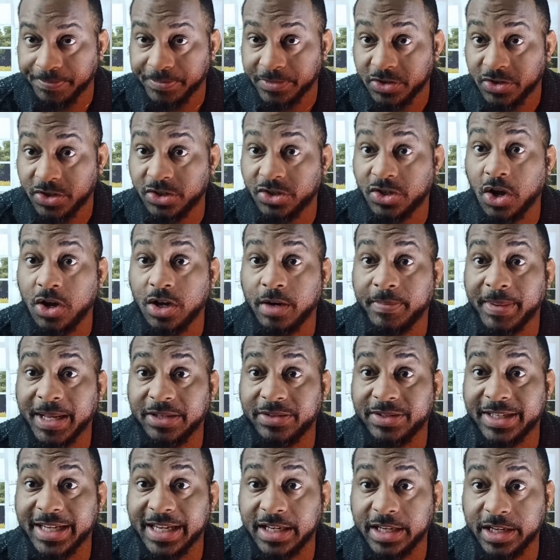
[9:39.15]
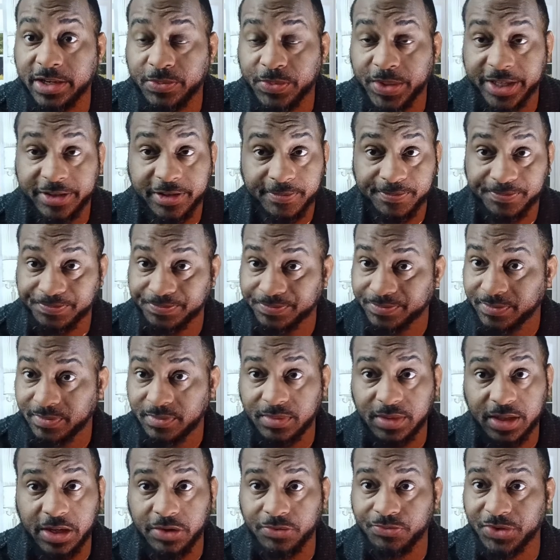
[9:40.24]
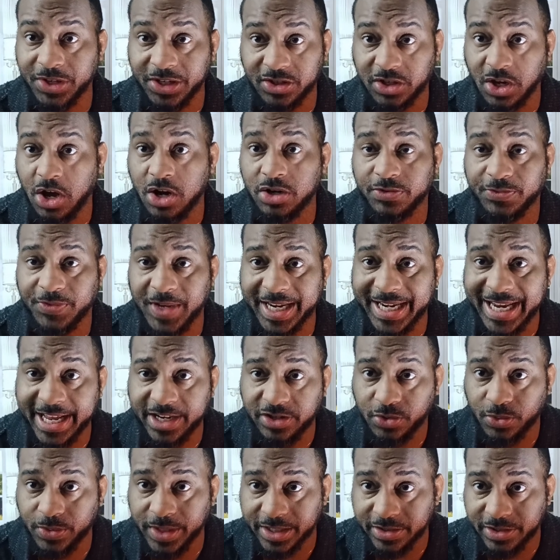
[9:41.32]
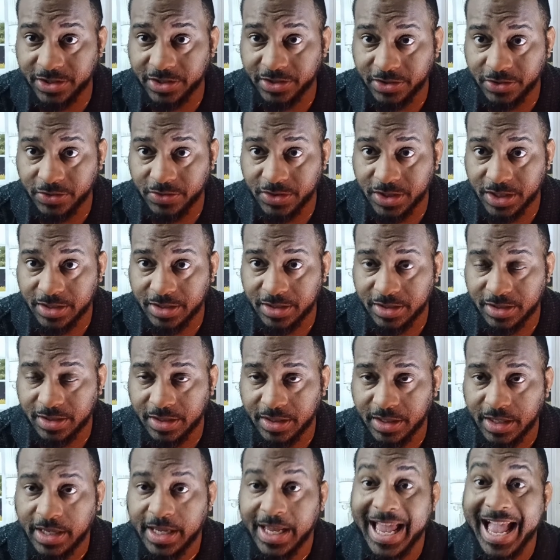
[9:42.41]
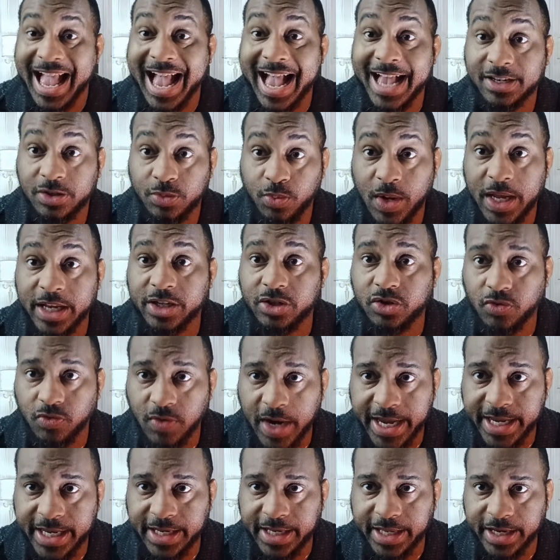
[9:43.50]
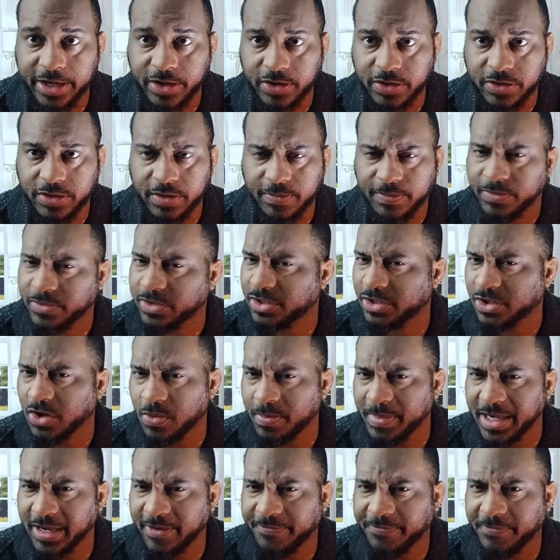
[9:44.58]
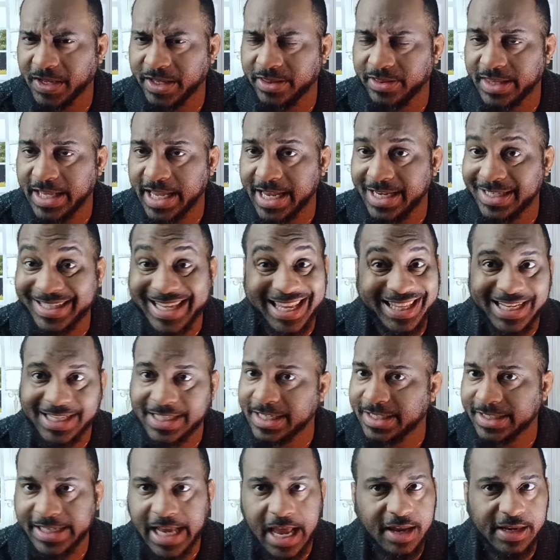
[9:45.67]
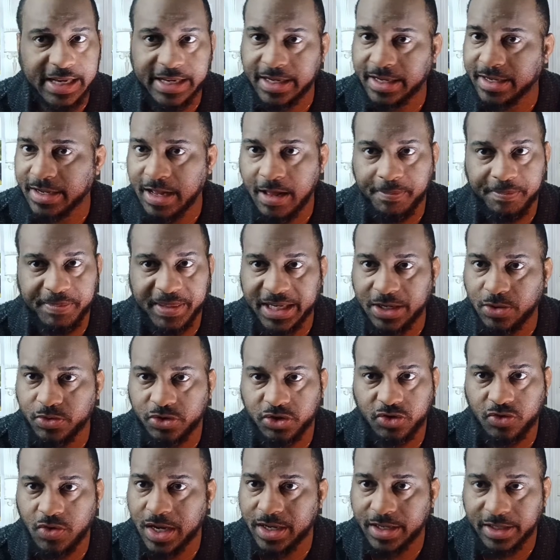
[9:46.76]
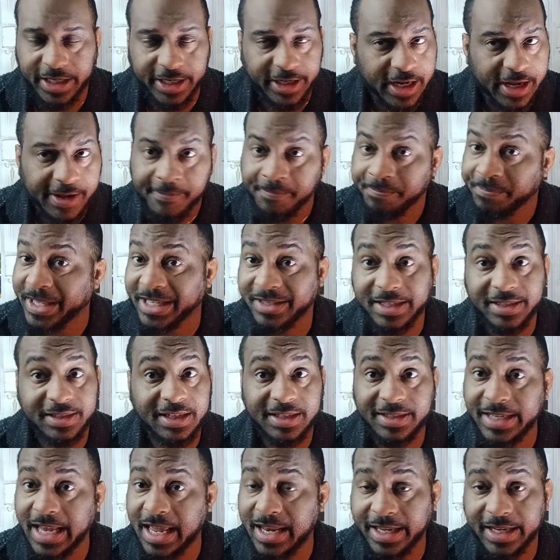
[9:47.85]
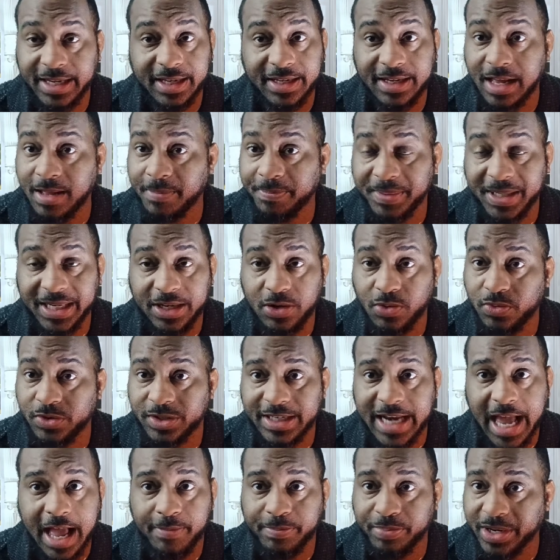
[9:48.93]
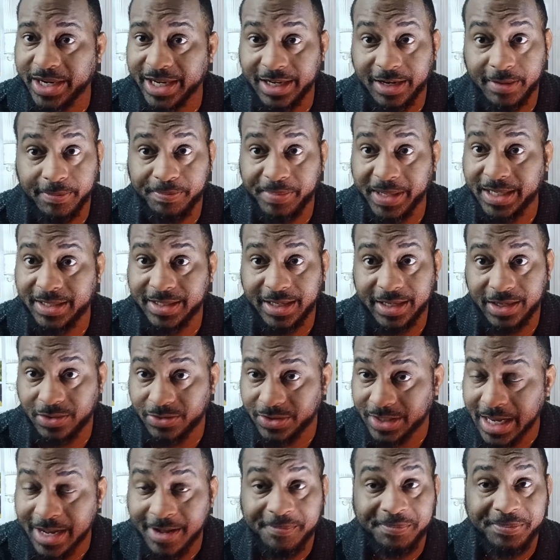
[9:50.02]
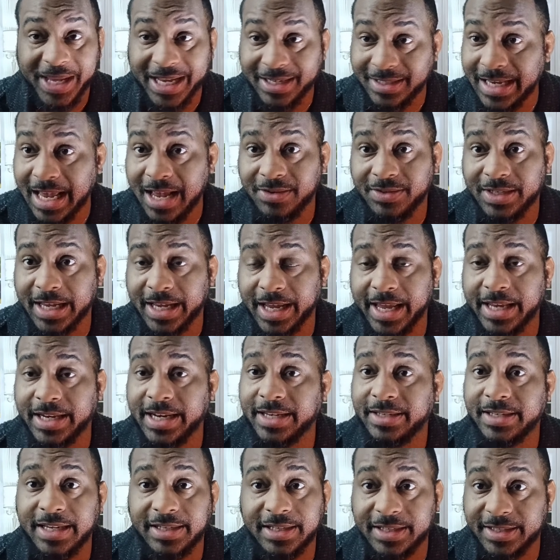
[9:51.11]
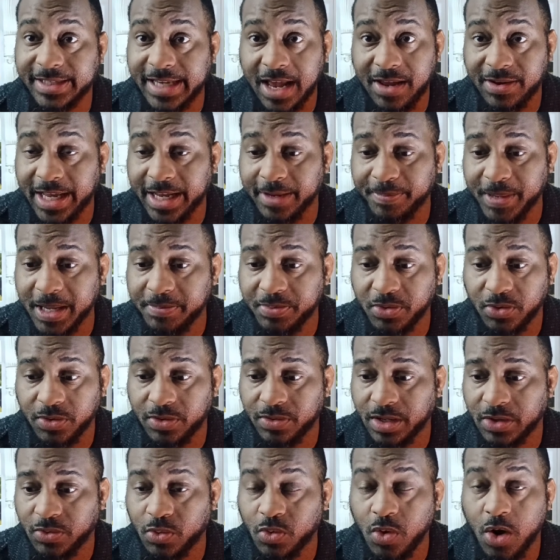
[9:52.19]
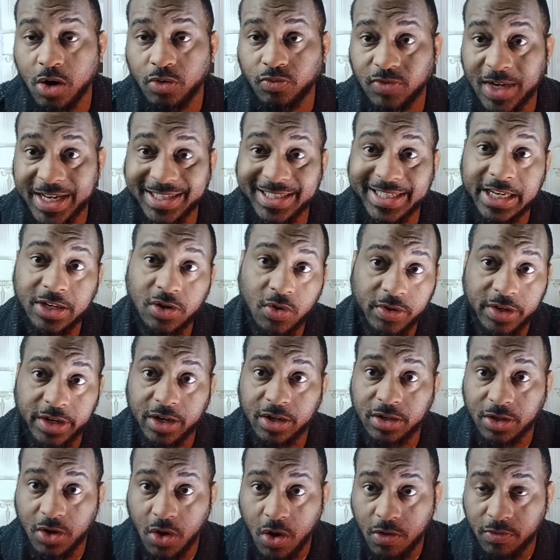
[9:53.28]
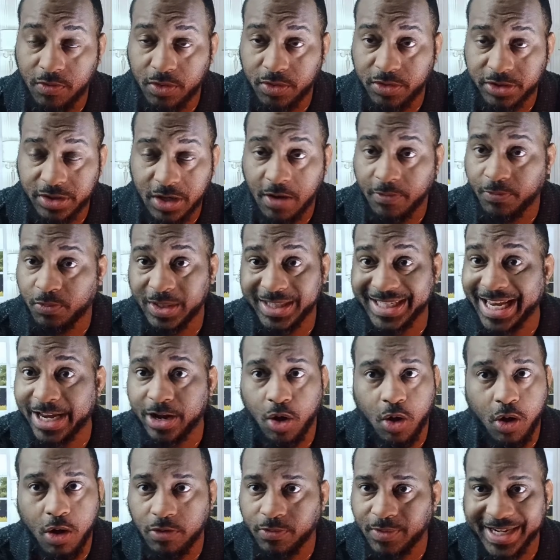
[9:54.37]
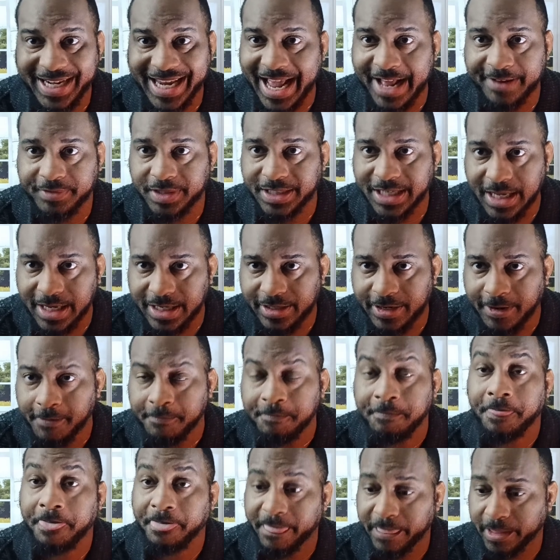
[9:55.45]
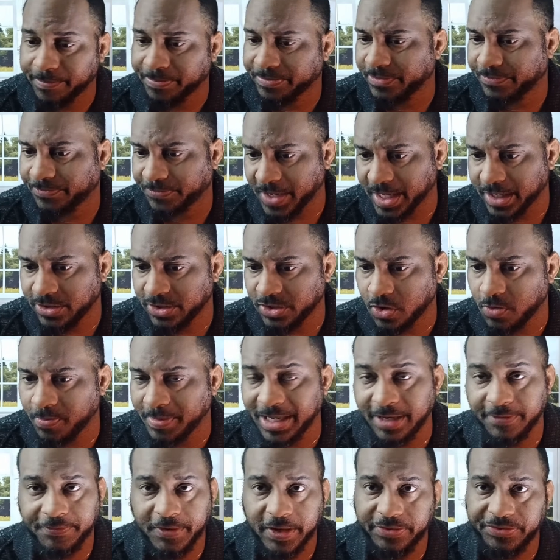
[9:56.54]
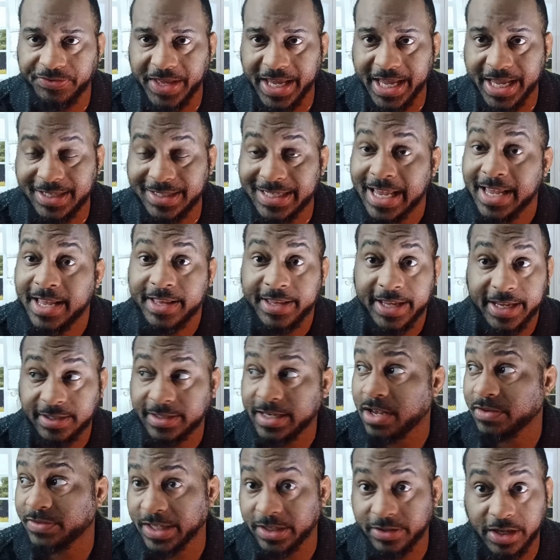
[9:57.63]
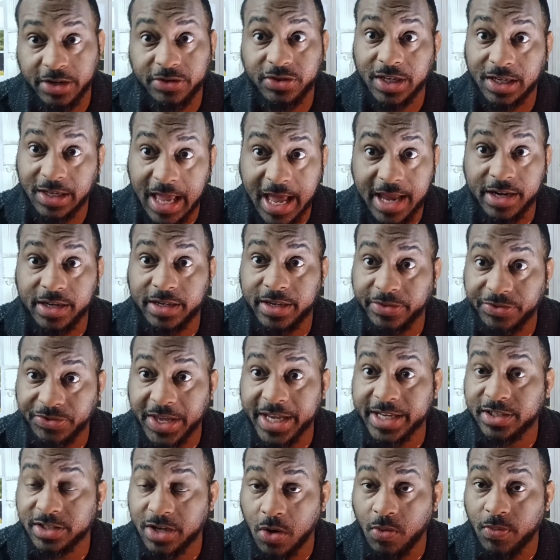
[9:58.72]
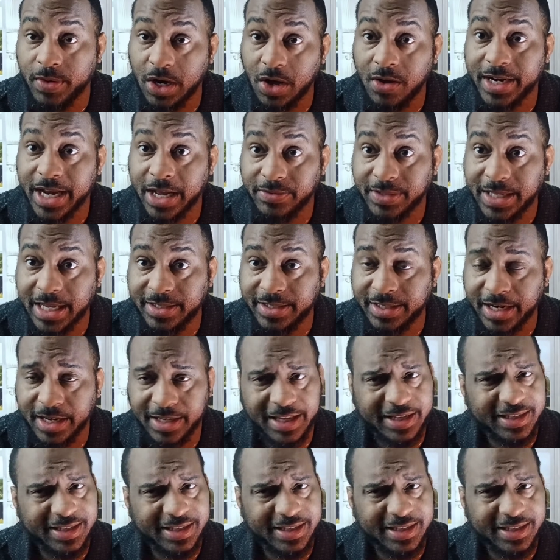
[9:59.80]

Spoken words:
She's talking about dealing with these large financial institutions, as well as regulators. So many fun things. That doesn't sound like a company who's struggling. That doesn't sound like a company who's not bringing in big deals. That sounds like, and it doesn't sound like people who are resting on their laurels of what they already have done. Fun, so many fun things. That sounds like there's a lot of good things going on now, doesn't it?